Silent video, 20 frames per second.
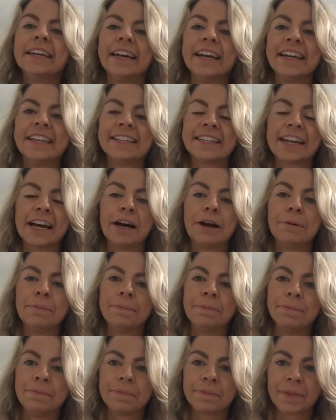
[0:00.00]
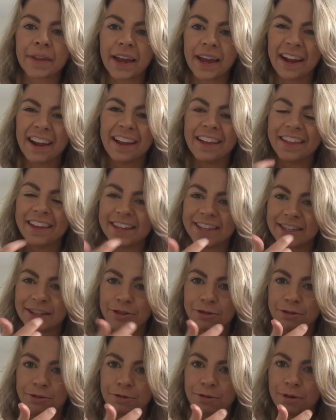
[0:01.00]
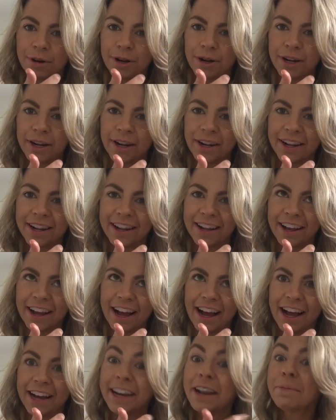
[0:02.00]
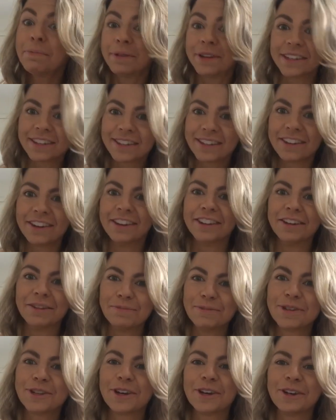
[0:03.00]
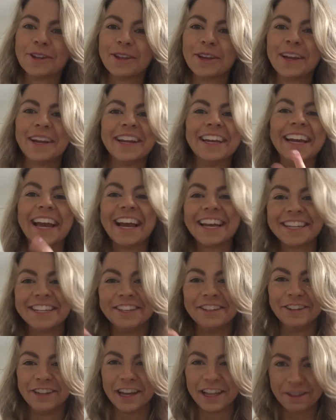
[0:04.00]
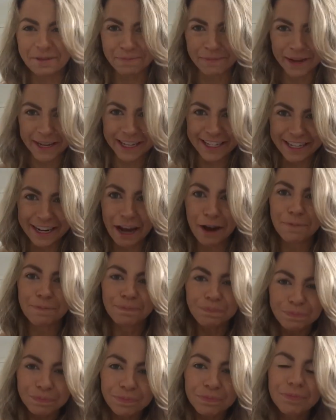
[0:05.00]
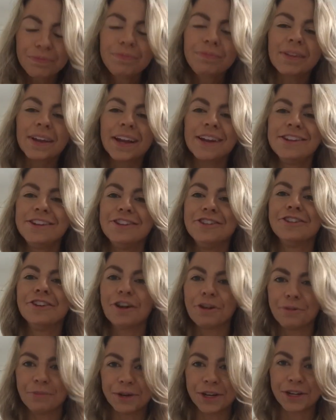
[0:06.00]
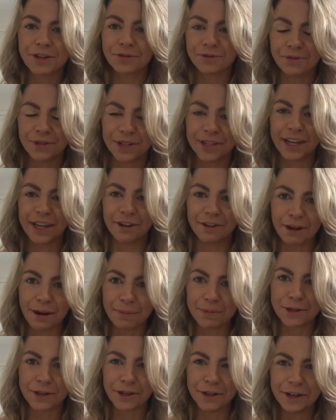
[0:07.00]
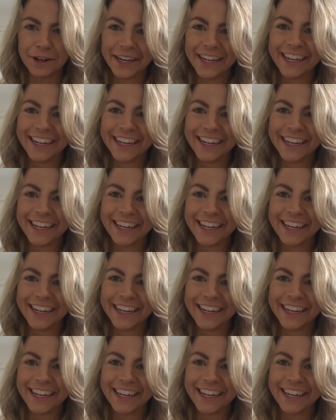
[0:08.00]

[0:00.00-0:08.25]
It's there's little numbers on them, so that in case you get them mixed up, you know which set you're up to.